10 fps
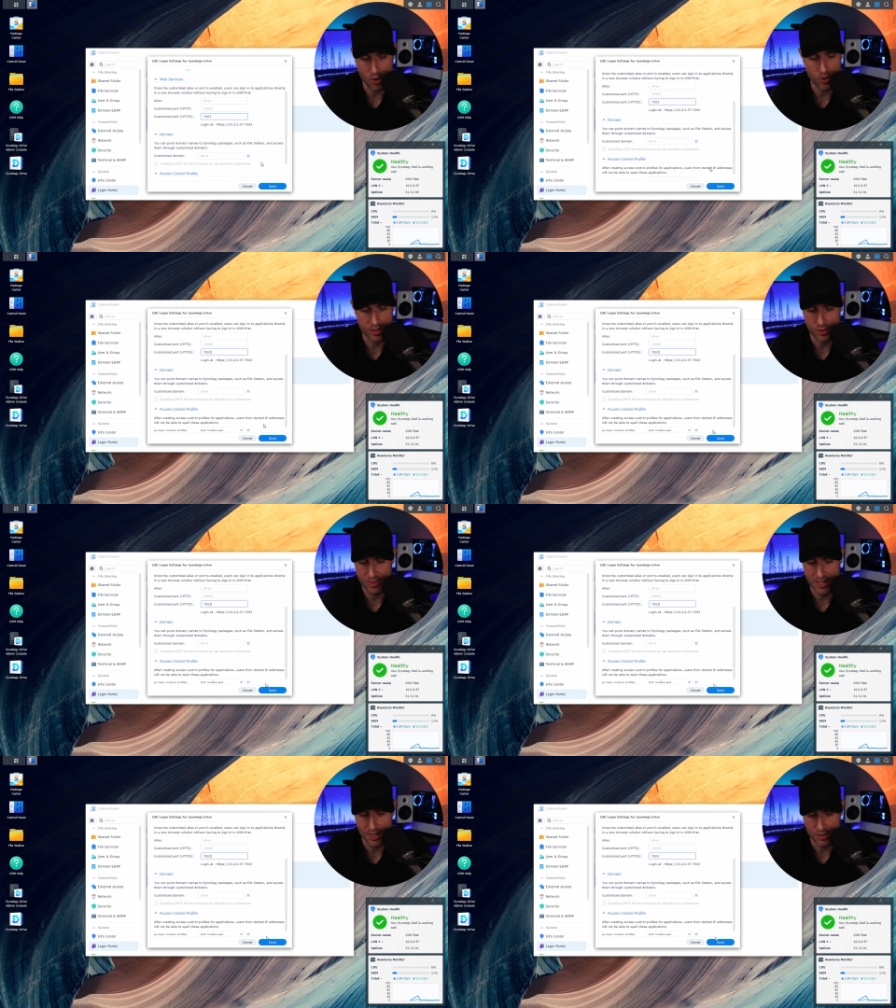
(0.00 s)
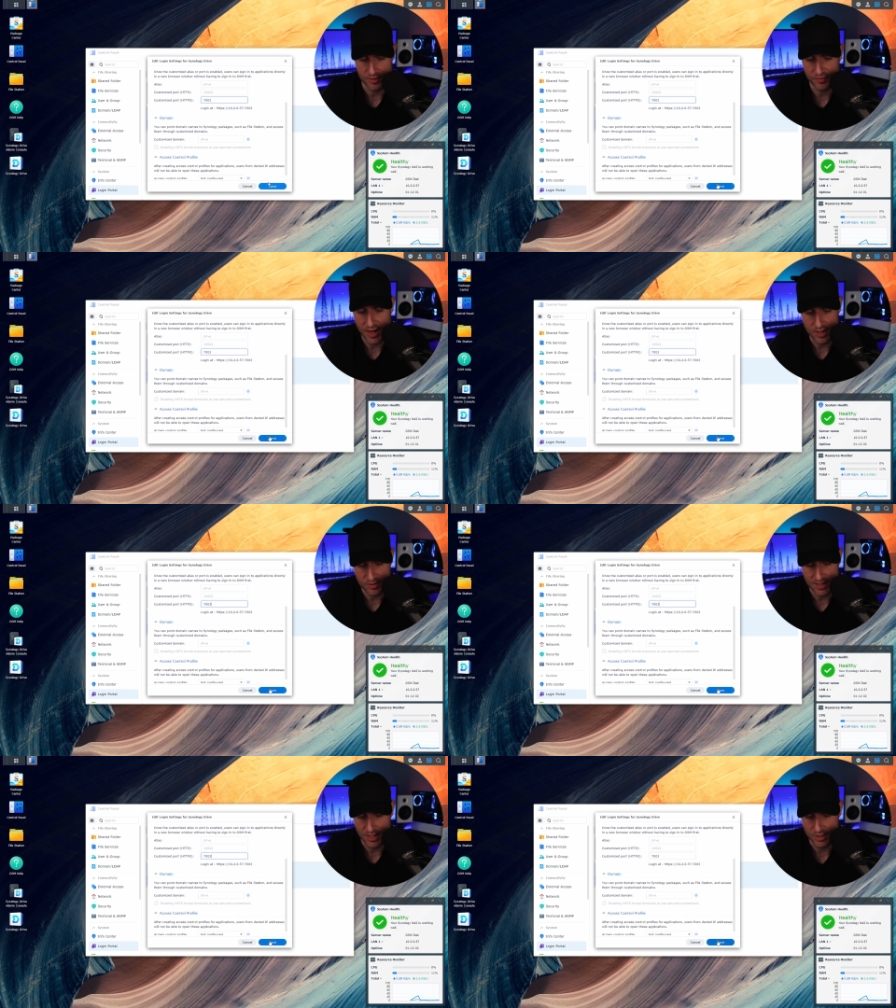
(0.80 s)
Audio Station, File
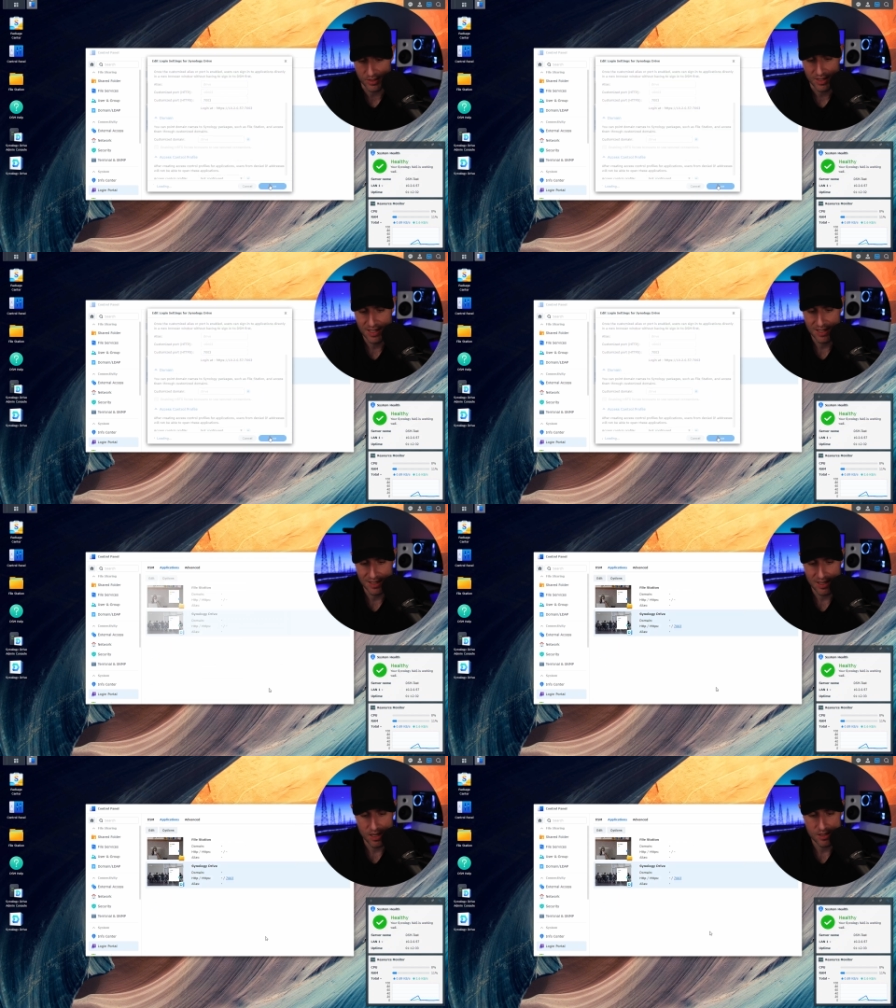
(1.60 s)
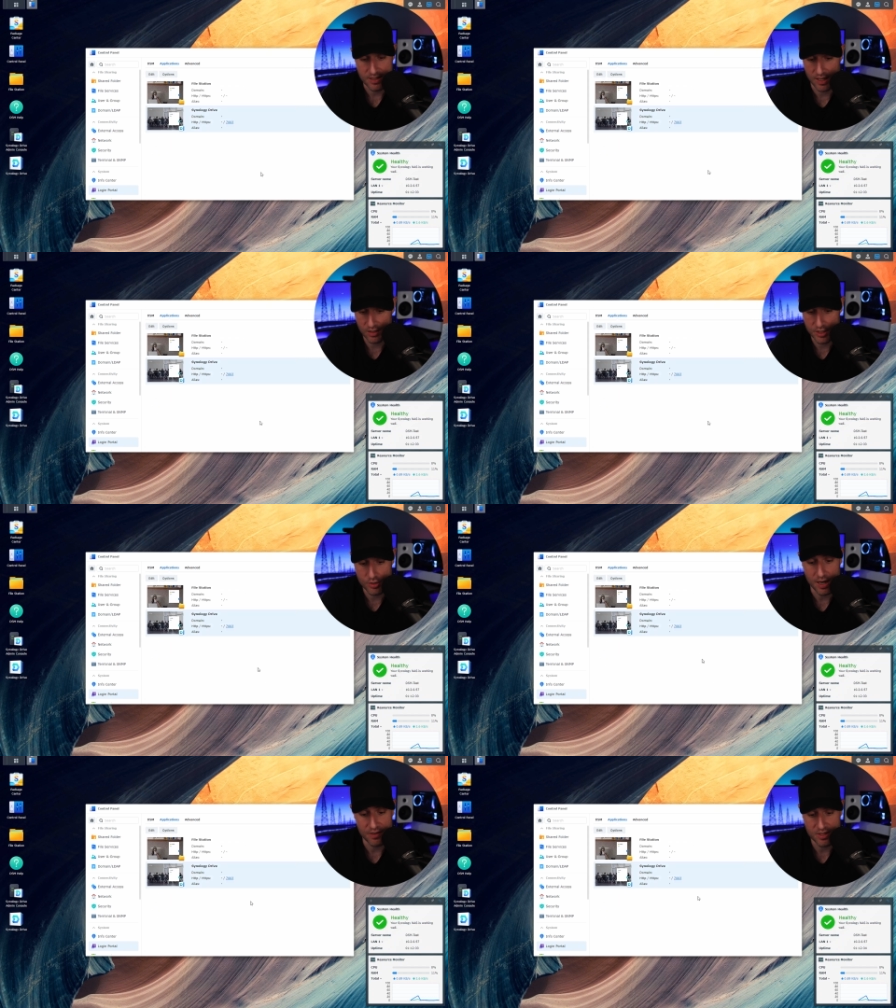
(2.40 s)
Station, Synology
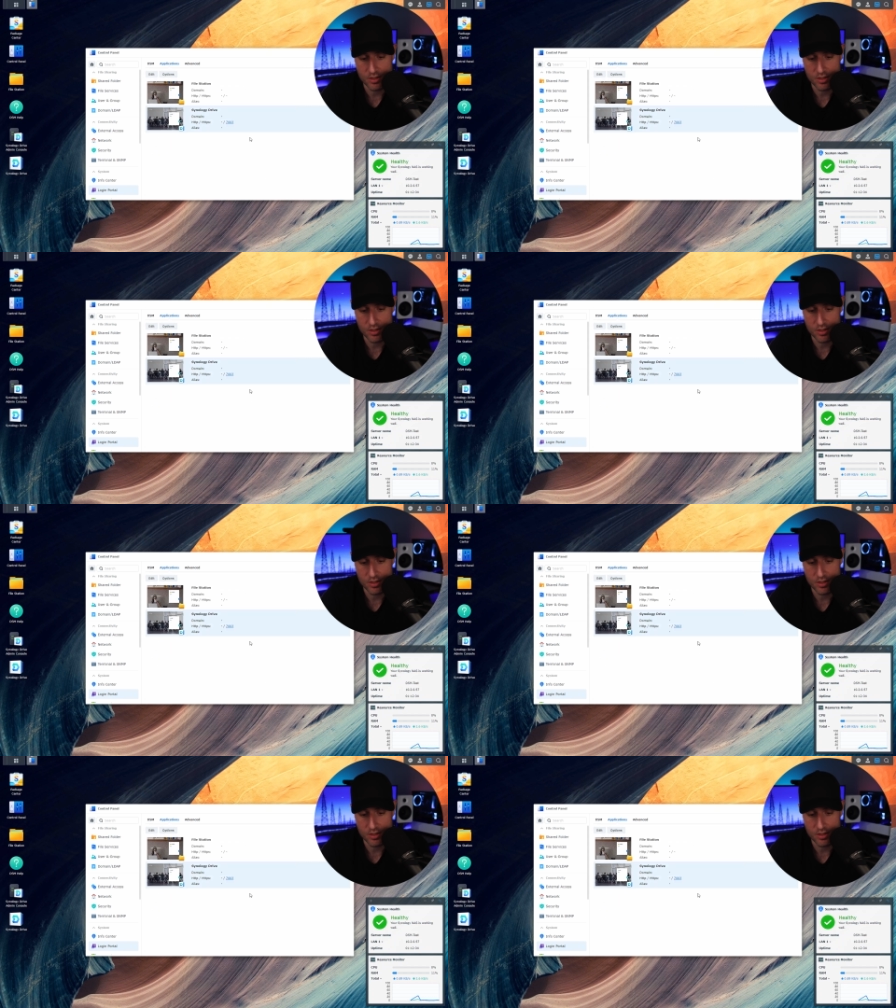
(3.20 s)
Drive.